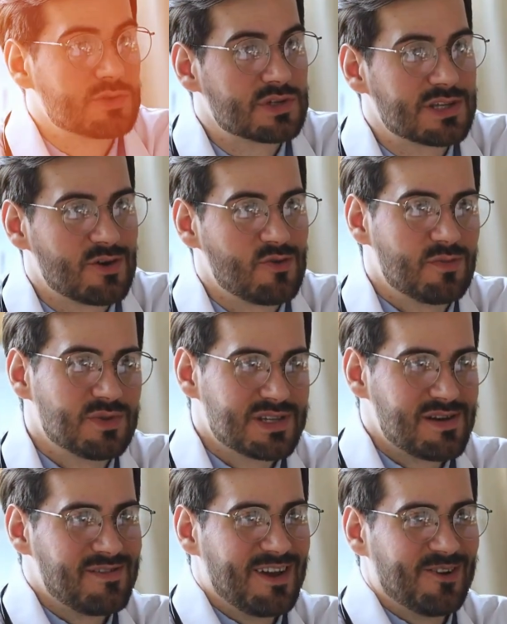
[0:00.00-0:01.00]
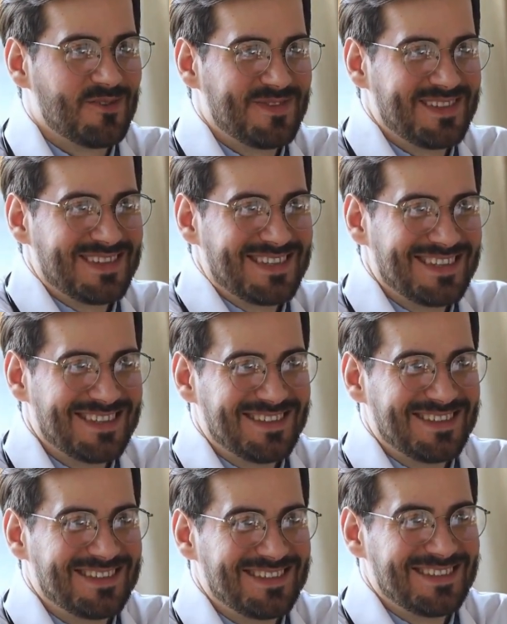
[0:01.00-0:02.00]
offer encouragement and motivation
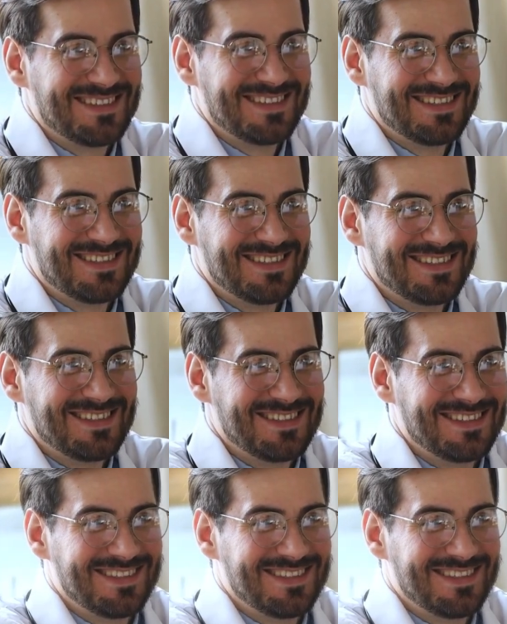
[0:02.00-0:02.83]
throughout the quitting journey.